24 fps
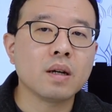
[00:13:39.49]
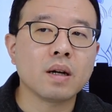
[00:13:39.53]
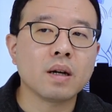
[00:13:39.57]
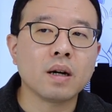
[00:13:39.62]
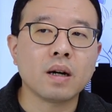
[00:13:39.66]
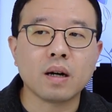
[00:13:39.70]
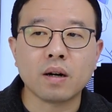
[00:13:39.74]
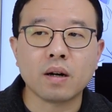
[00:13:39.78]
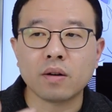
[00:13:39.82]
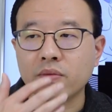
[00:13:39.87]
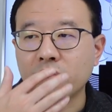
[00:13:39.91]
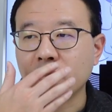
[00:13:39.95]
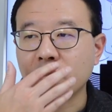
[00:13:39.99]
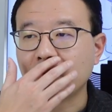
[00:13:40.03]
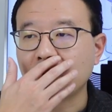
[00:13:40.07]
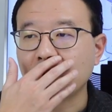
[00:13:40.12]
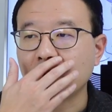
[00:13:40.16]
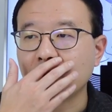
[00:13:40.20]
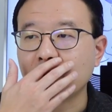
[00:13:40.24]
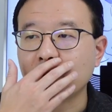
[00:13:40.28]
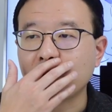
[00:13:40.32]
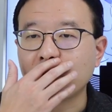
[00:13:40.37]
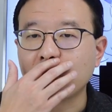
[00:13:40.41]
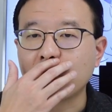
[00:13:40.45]
For
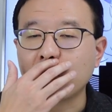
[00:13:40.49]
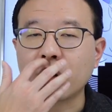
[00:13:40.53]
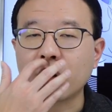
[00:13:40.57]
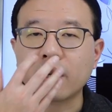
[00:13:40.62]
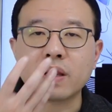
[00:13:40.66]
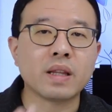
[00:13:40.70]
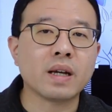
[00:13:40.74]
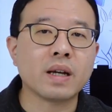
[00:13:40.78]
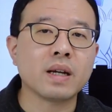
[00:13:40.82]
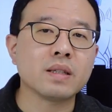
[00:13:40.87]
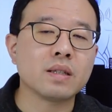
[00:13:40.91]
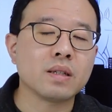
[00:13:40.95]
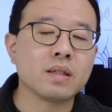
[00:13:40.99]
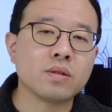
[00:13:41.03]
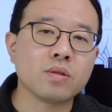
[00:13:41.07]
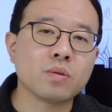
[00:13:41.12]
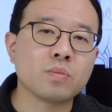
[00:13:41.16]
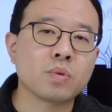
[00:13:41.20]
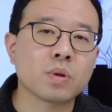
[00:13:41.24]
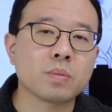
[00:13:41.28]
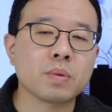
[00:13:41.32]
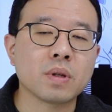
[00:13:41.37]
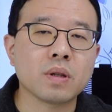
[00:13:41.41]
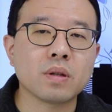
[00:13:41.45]
190,
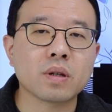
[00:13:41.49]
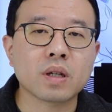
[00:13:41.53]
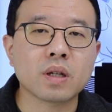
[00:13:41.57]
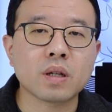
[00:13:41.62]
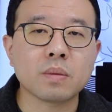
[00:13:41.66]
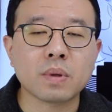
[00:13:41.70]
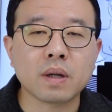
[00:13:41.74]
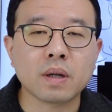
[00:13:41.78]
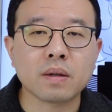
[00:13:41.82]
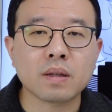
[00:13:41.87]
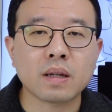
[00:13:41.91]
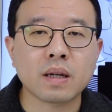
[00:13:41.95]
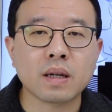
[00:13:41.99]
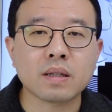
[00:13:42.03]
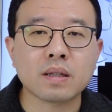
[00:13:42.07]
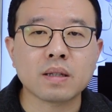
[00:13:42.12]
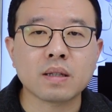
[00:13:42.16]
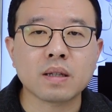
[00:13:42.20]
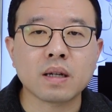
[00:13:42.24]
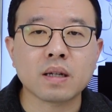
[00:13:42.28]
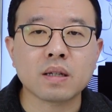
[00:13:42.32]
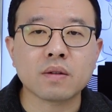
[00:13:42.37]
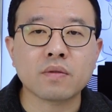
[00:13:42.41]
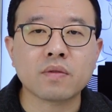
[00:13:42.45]
you're probably looking about
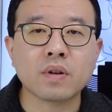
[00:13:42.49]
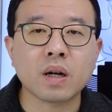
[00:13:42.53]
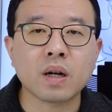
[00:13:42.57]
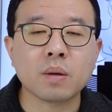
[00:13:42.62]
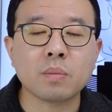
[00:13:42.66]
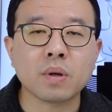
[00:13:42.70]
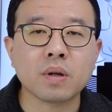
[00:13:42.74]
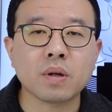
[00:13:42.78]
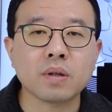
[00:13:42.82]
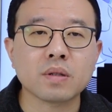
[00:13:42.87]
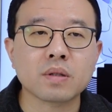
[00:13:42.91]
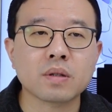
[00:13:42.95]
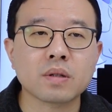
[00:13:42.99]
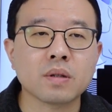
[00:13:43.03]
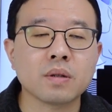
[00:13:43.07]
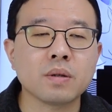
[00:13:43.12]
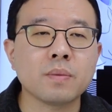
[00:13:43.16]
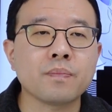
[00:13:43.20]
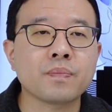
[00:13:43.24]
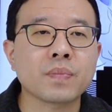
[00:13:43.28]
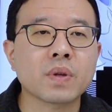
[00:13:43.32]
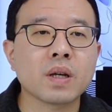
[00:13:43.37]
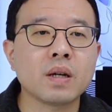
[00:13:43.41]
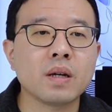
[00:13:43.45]
95 points.
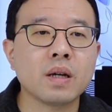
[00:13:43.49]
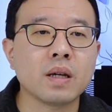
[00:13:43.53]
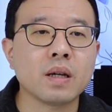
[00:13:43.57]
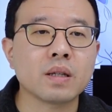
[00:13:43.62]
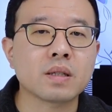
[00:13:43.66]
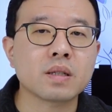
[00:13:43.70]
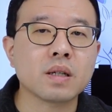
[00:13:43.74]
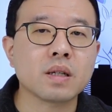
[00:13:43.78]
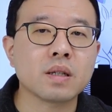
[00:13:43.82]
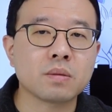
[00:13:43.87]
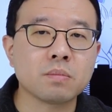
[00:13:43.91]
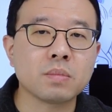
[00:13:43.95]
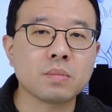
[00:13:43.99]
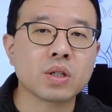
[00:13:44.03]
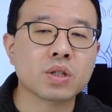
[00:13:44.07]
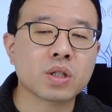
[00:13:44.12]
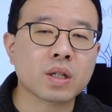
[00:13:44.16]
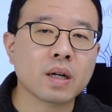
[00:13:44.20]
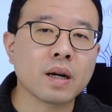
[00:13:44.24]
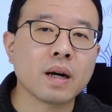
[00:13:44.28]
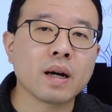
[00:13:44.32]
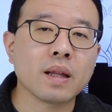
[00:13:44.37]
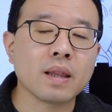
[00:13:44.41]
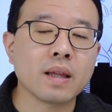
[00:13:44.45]
So it's
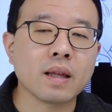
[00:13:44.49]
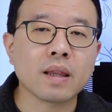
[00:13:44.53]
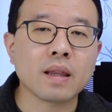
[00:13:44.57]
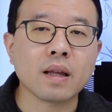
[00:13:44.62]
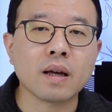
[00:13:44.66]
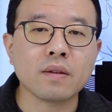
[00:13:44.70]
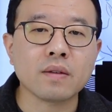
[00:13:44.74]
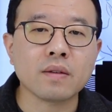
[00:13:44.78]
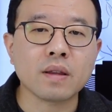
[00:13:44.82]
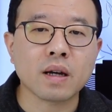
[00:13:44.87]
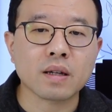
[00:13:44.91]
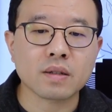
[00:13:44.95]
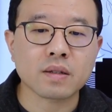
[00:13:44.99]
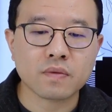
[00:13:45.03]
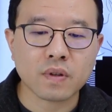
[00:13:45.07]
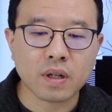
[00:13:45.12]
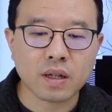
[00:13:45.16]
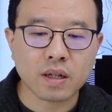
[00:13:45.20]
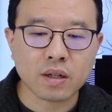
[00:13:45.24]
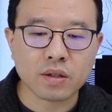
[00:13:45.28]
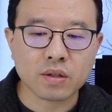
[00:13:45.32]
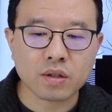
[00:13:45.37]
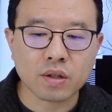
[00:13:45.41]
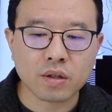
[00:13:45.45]
much higher than last
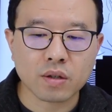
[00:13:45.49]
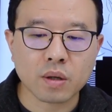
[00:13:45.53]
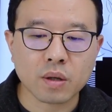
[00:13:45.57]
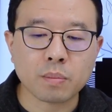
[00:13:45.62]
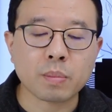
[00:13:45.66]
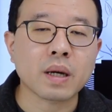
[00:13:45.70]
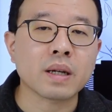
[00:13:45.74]
financial year.